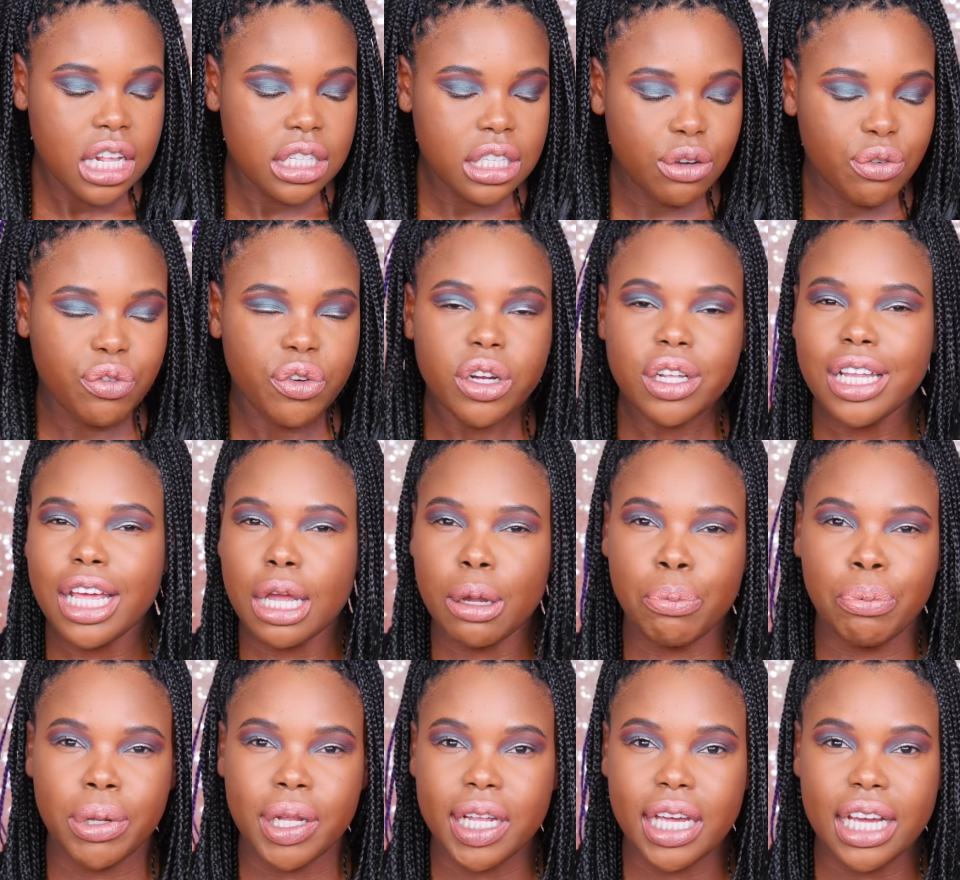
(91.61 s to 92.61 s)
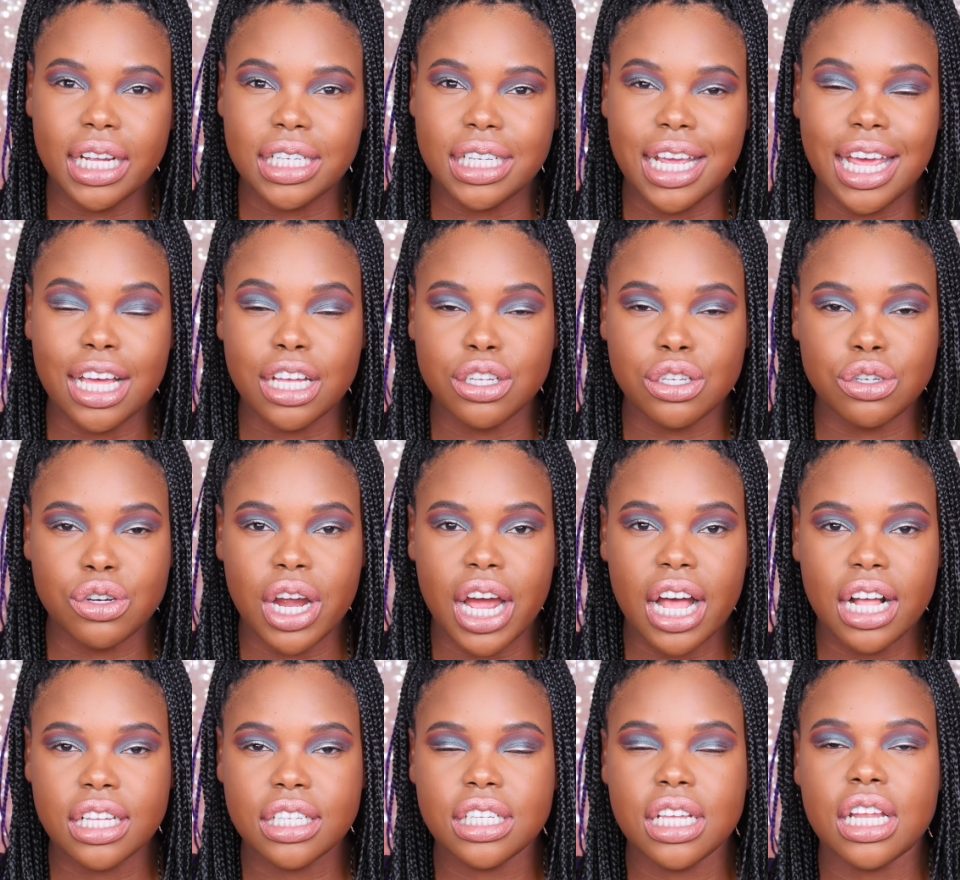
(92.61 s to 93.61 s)
different like plant
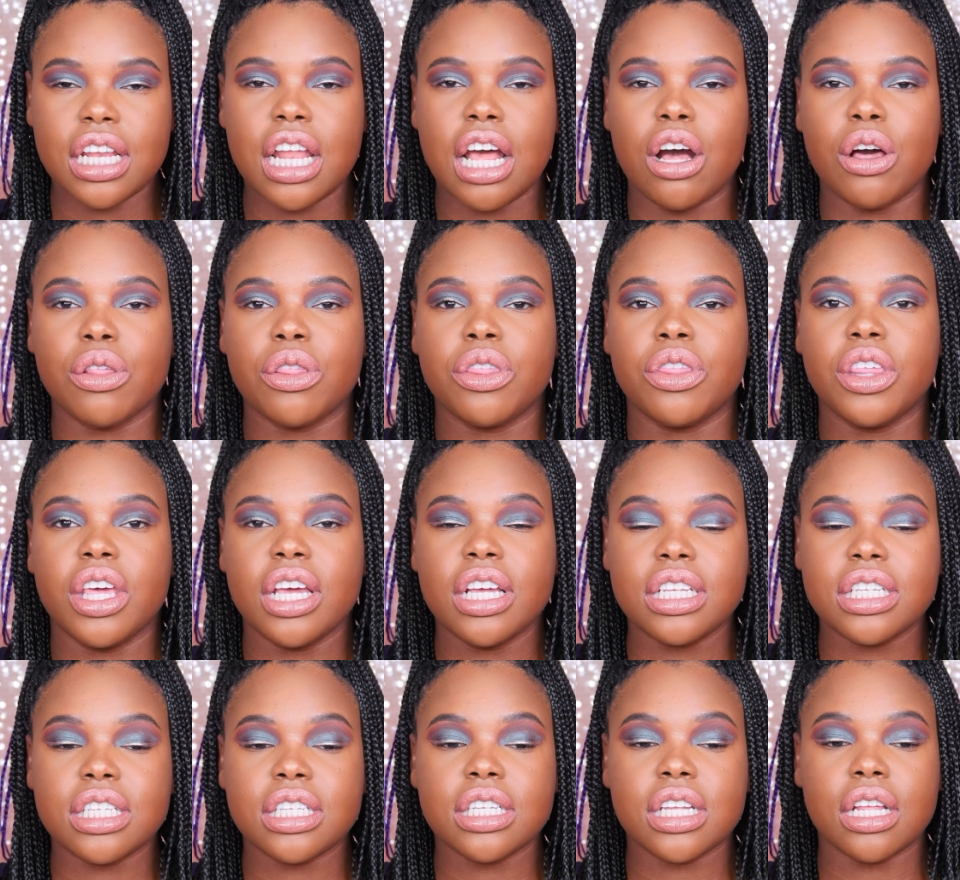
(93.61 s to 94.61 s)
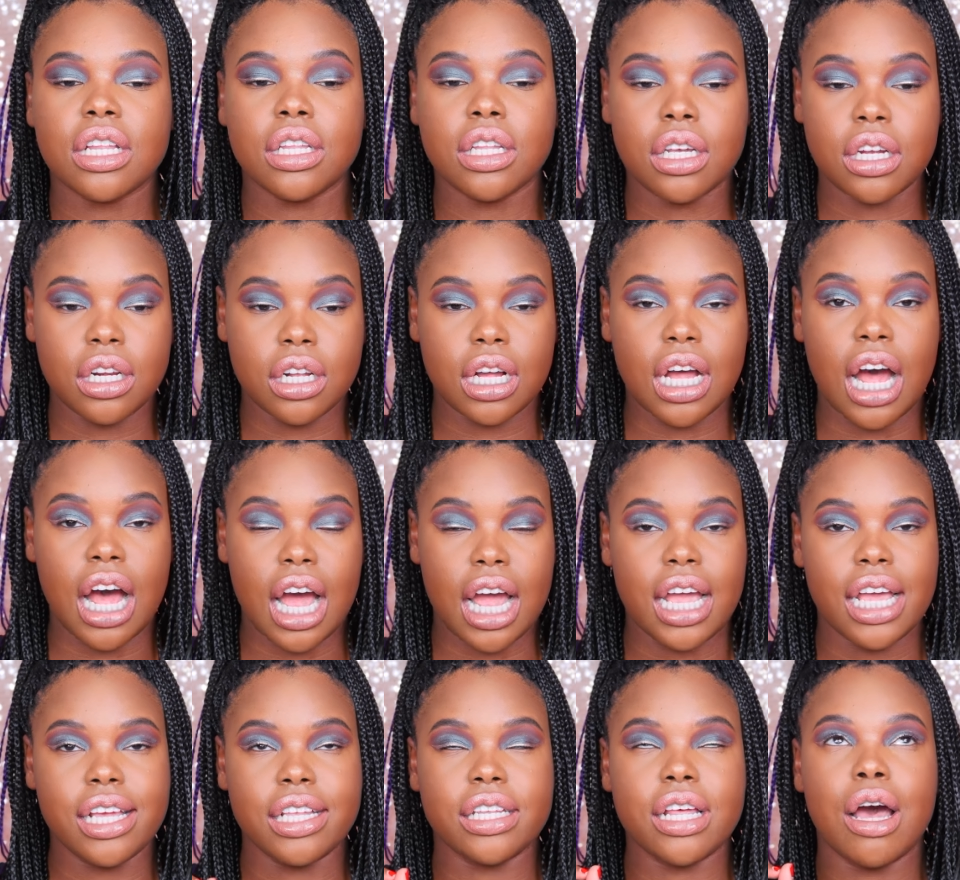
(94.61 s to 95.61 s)
extracts now this little
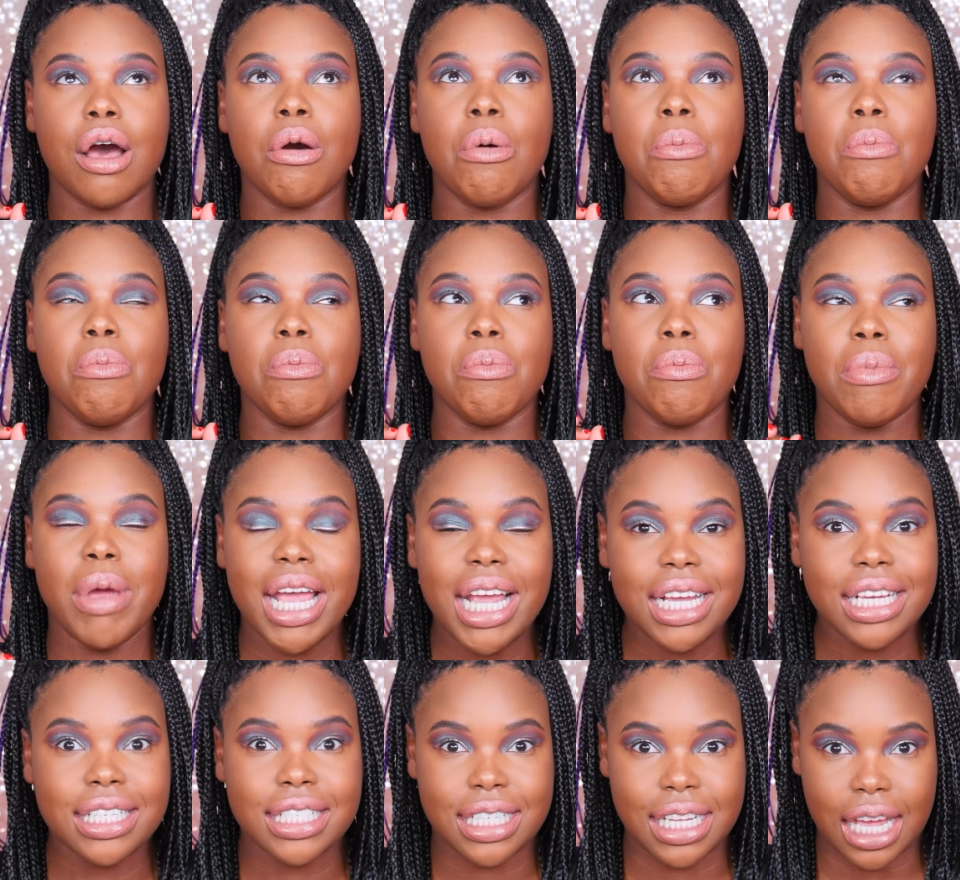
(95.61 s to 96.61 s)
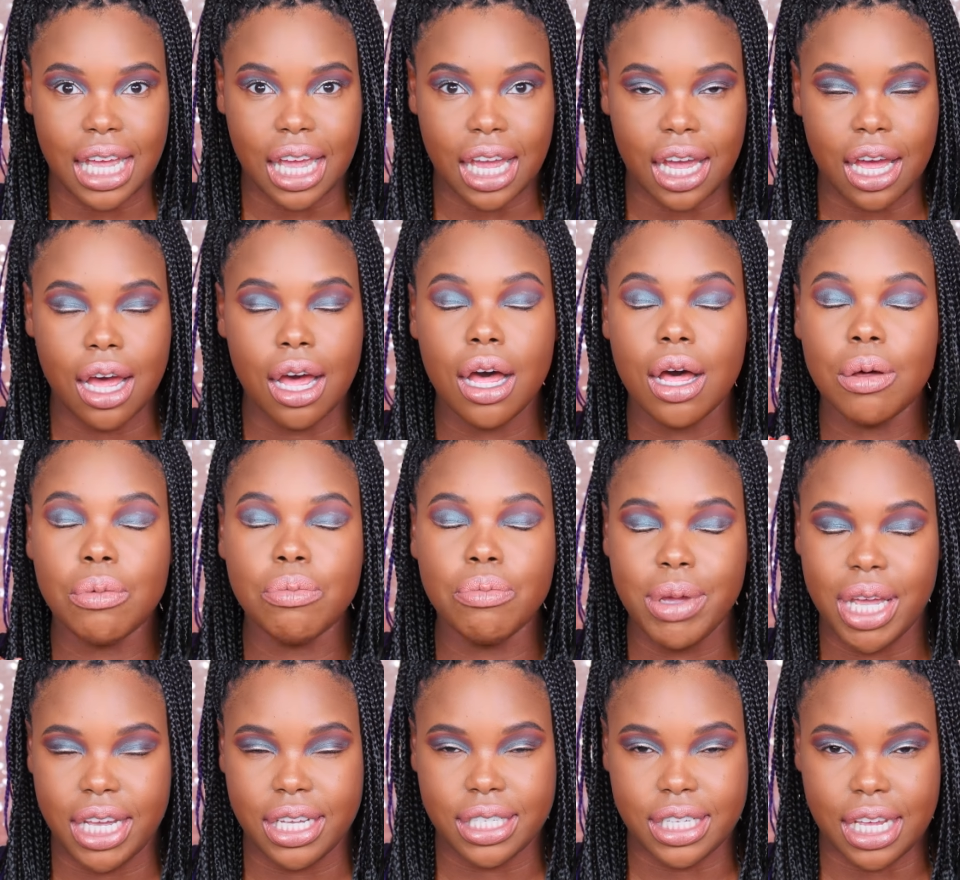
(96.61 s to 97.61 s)
guy is amazing
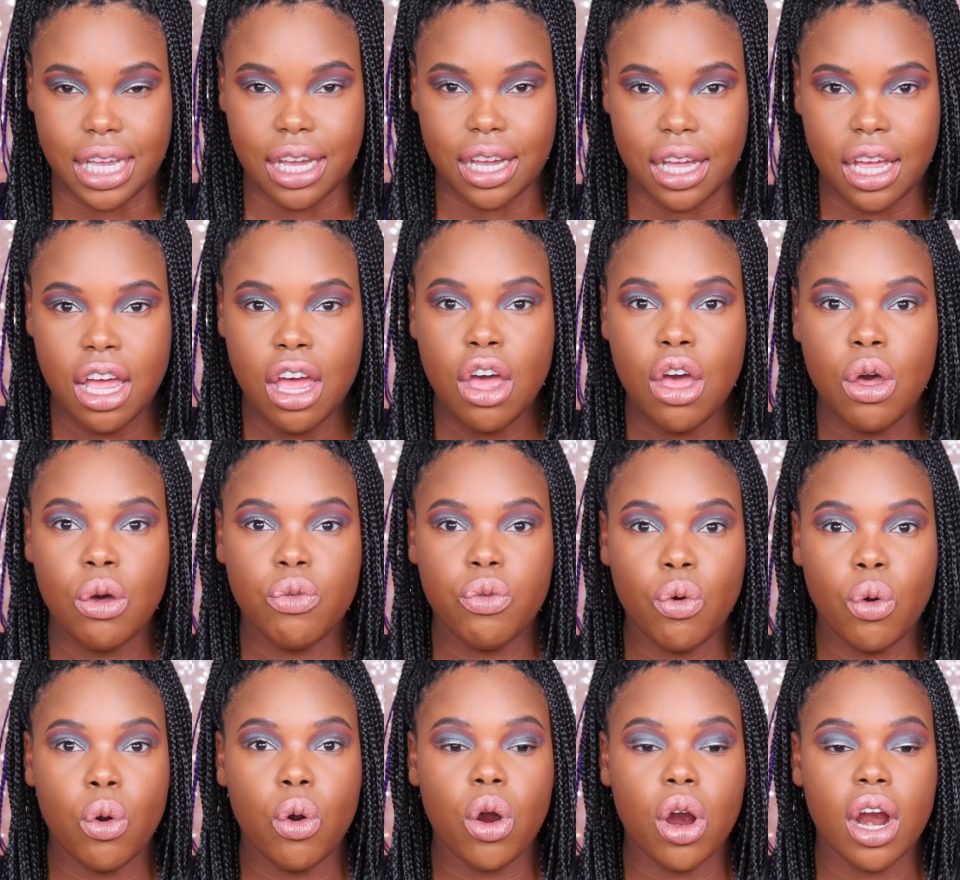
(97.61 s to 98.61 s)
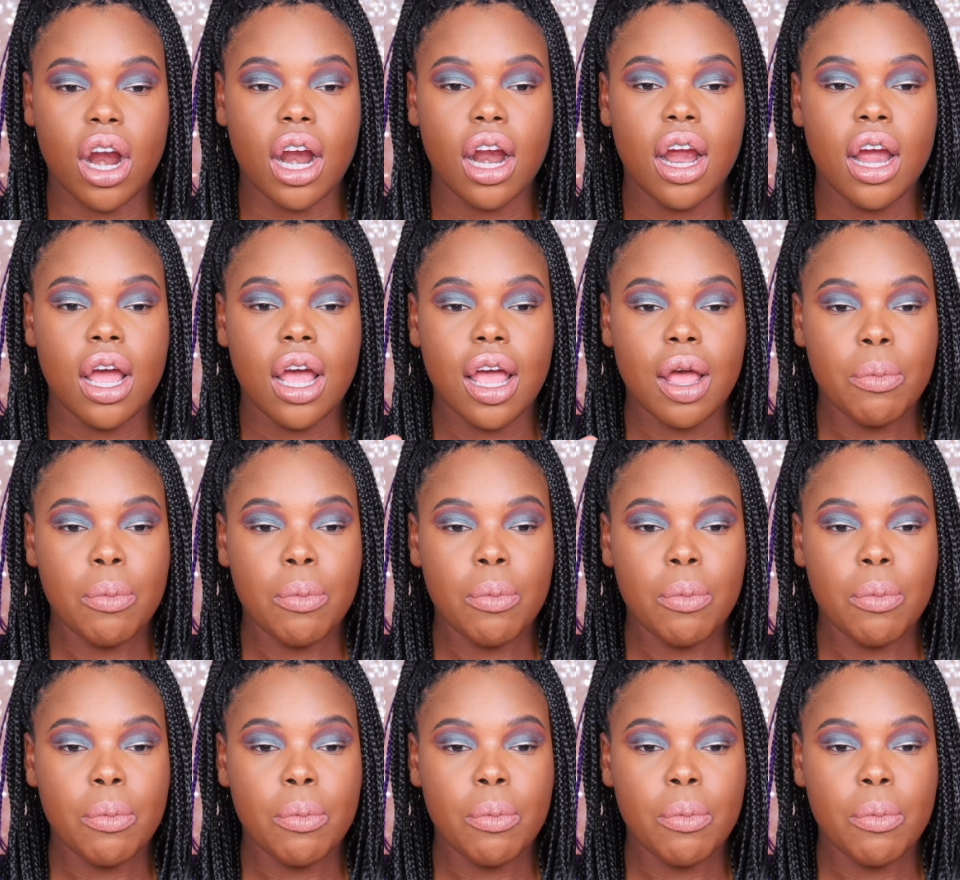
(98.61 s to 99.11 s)
amazing for